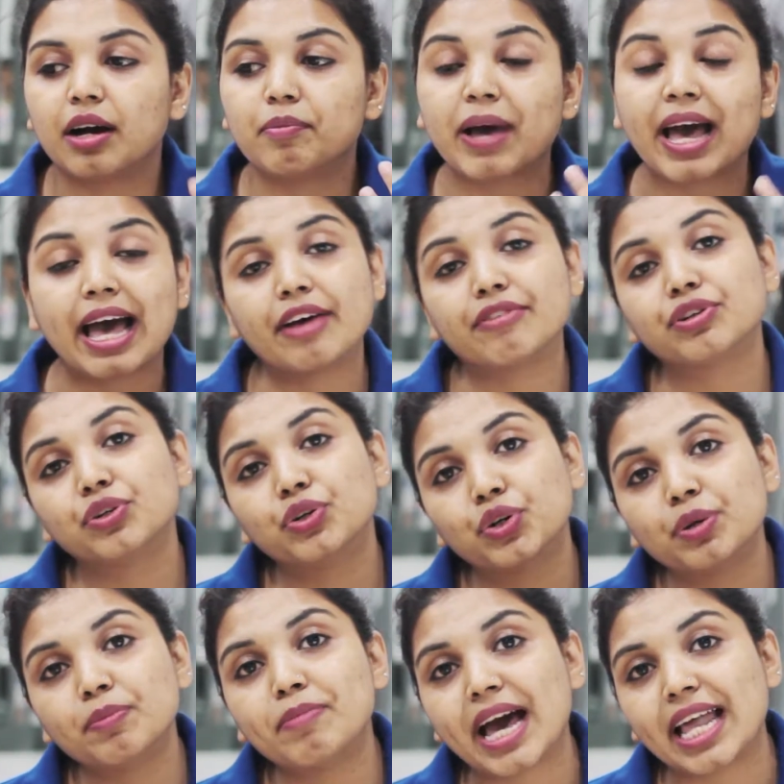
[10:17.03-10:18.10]
have a
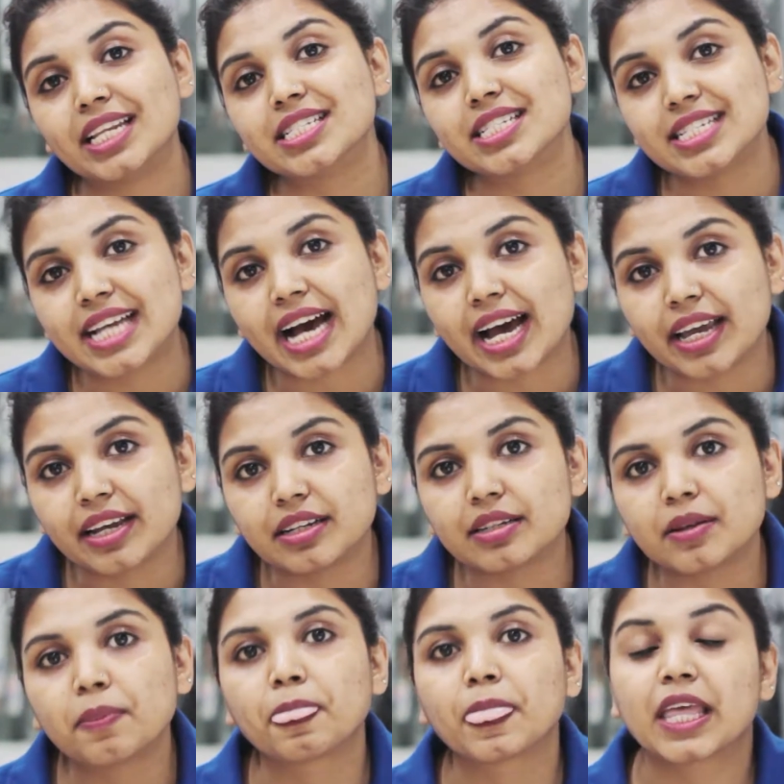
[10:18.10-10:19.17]
good balanced diet,
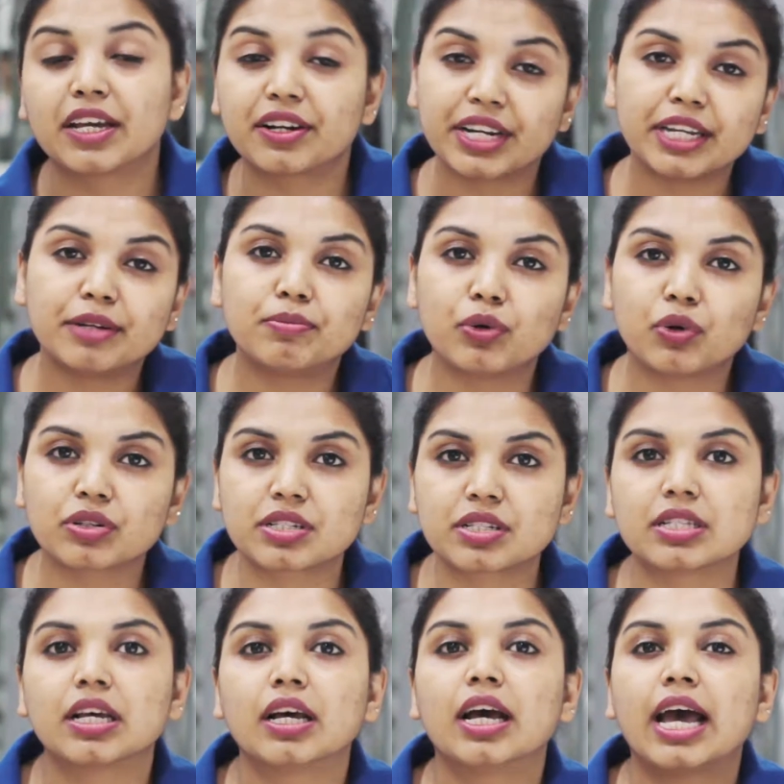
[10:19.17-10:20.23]
read
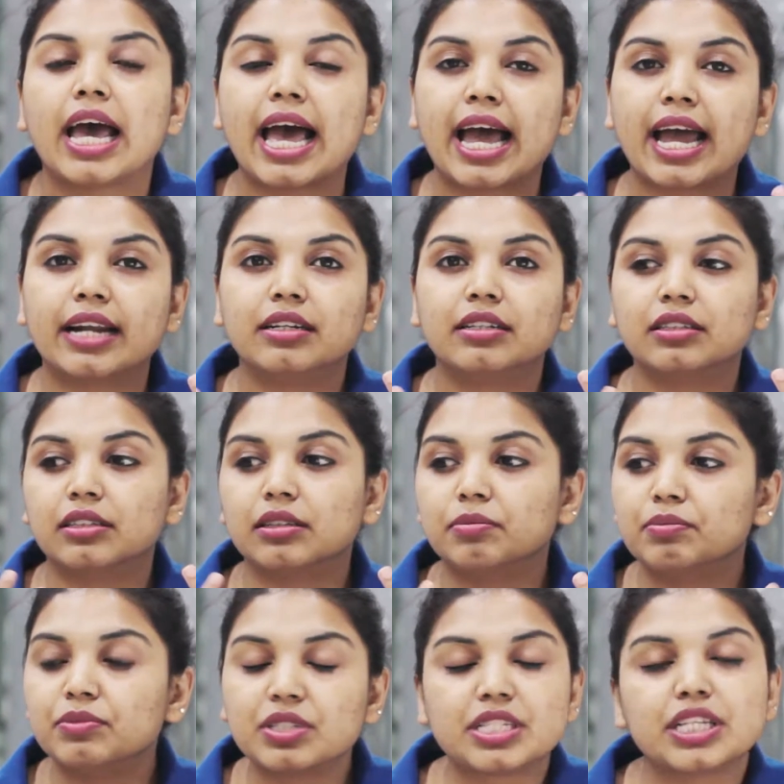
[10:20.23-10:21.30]
books,
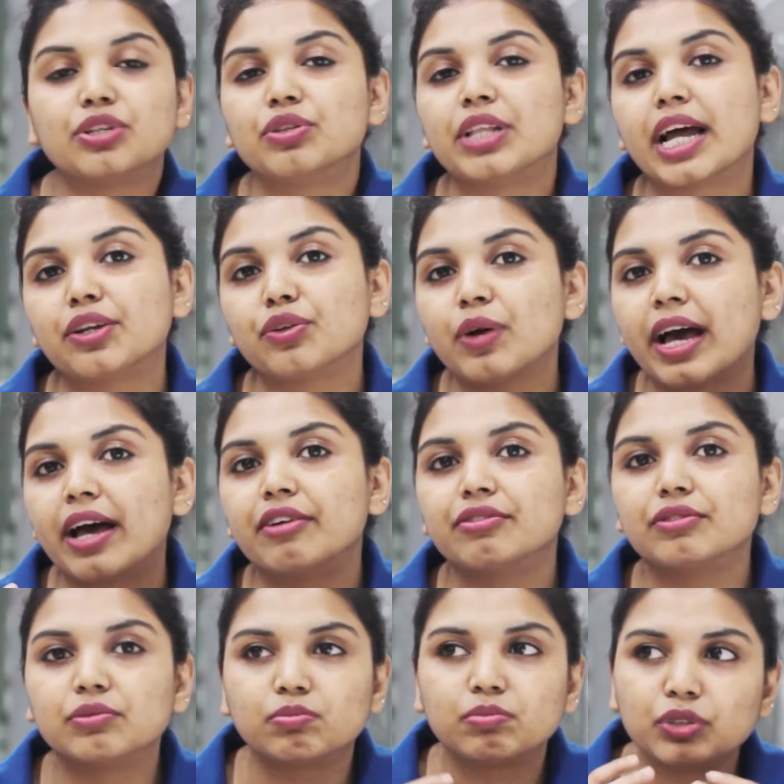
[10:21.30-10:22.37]
and see to that
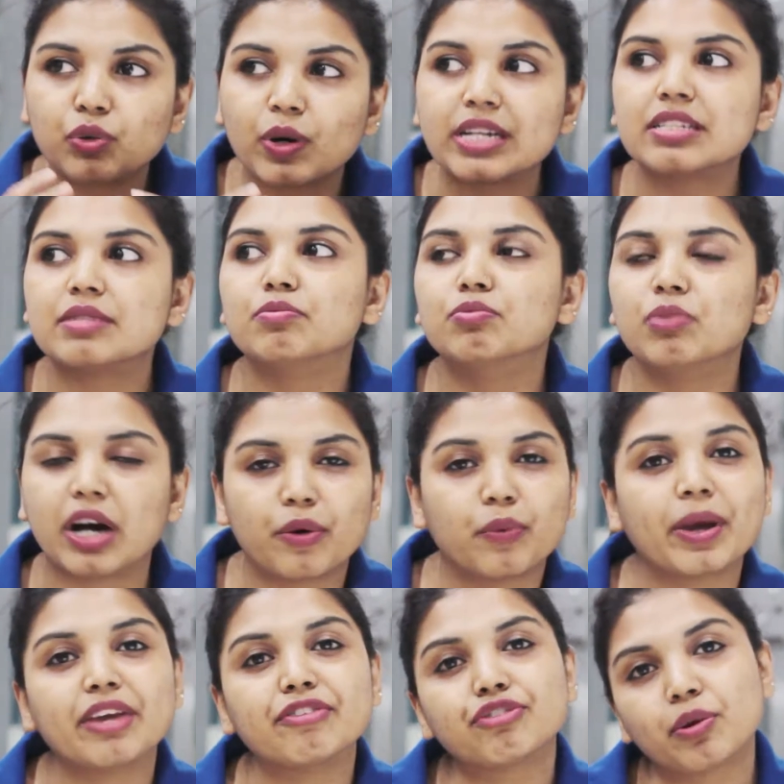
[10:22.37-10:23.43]
you are
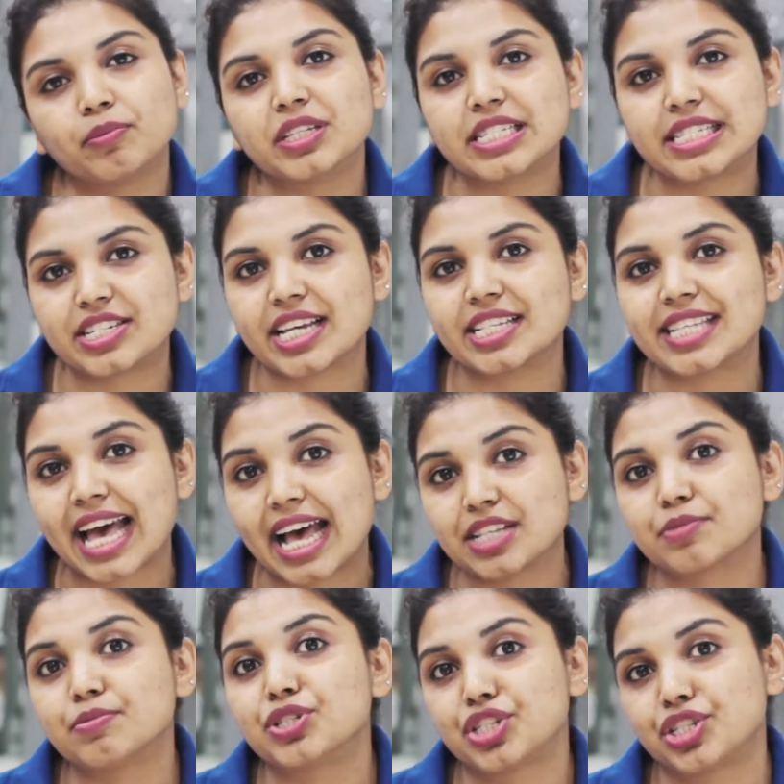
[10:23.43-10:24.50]
away from the stress
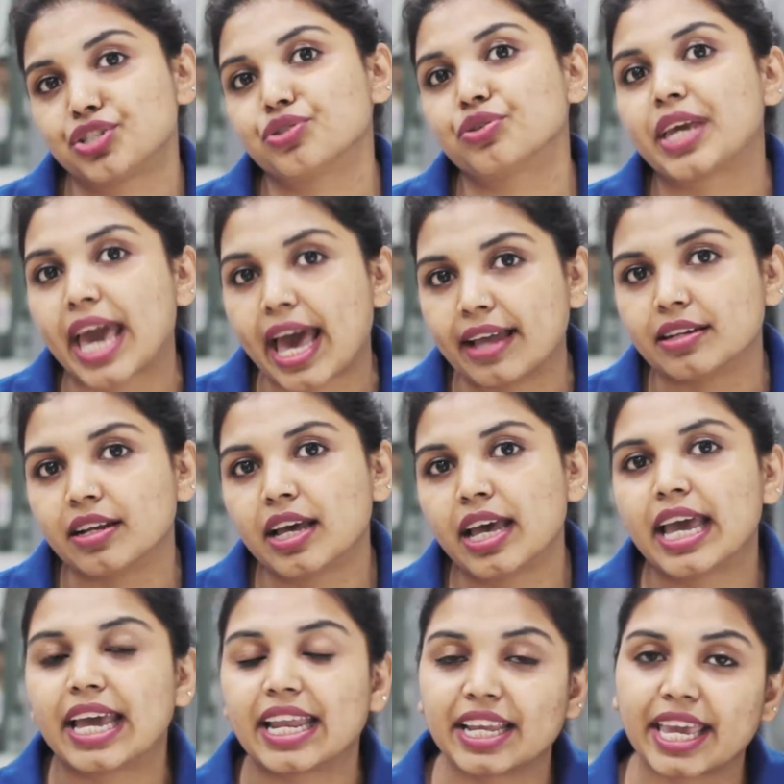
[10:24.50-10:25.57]
as much as you can.
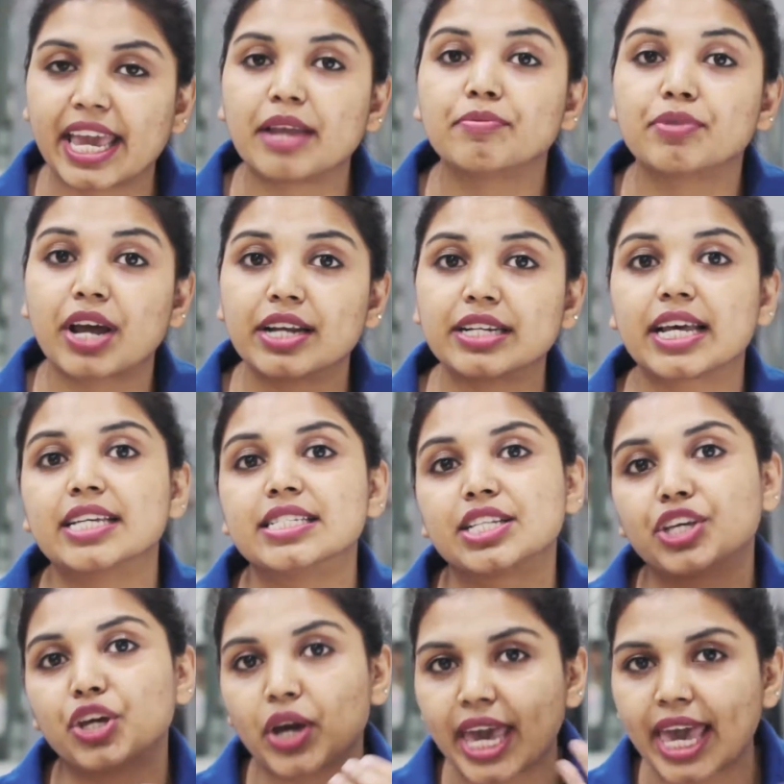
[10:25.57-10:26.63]
And again,
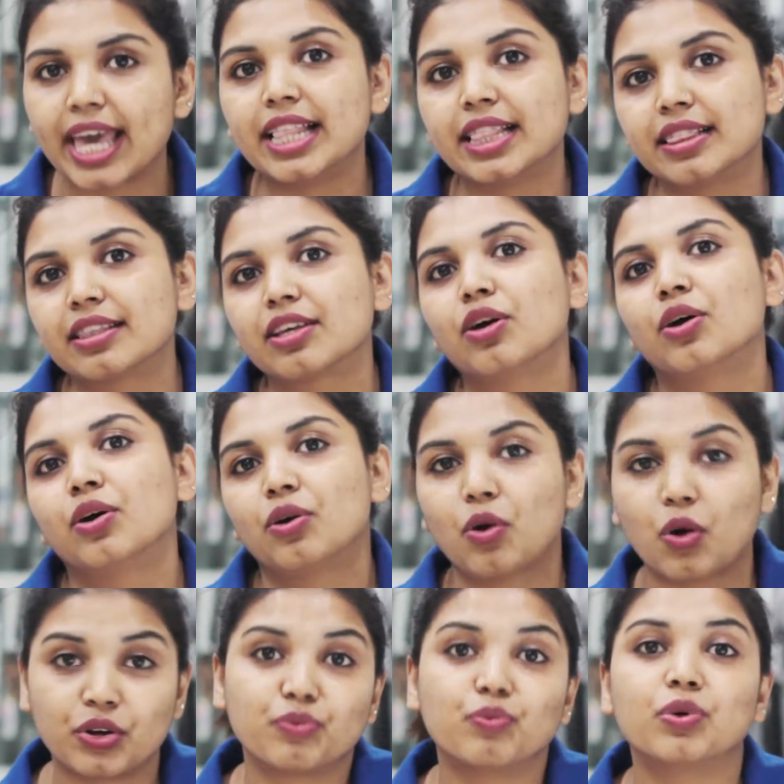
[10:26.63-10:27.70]
prioritizing your health
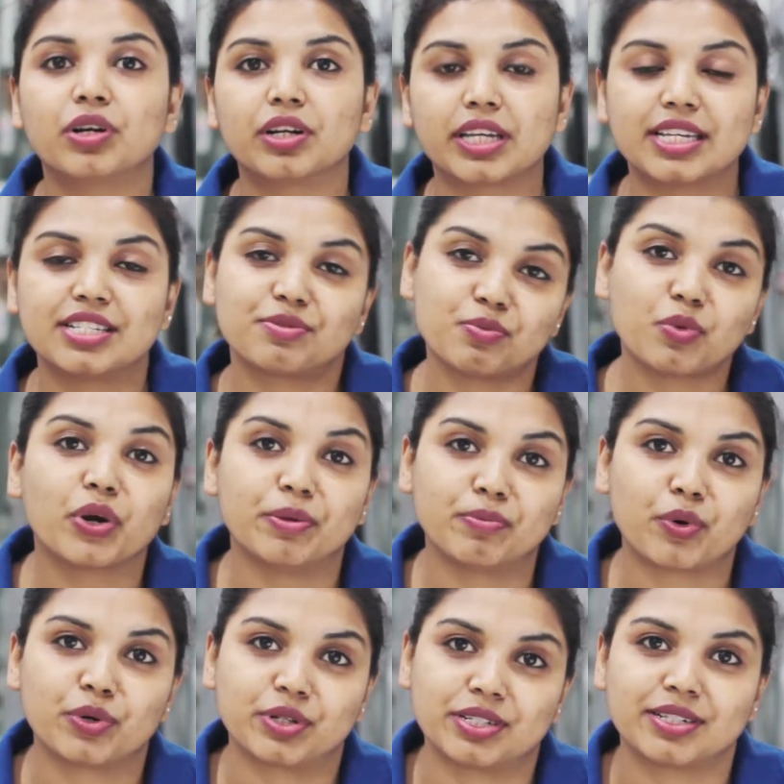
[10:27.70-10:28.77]
on work is more
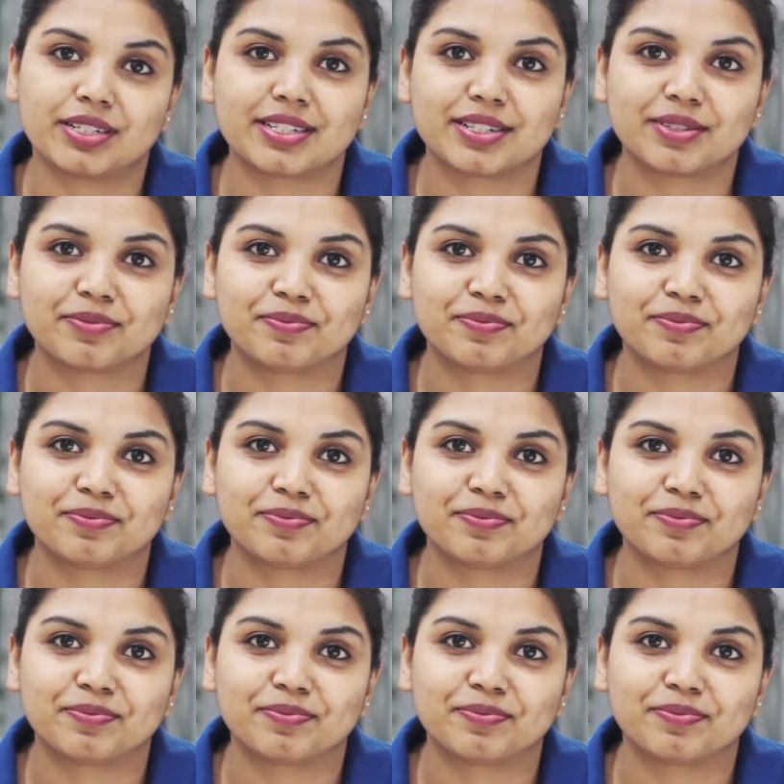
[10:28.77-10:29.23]
important.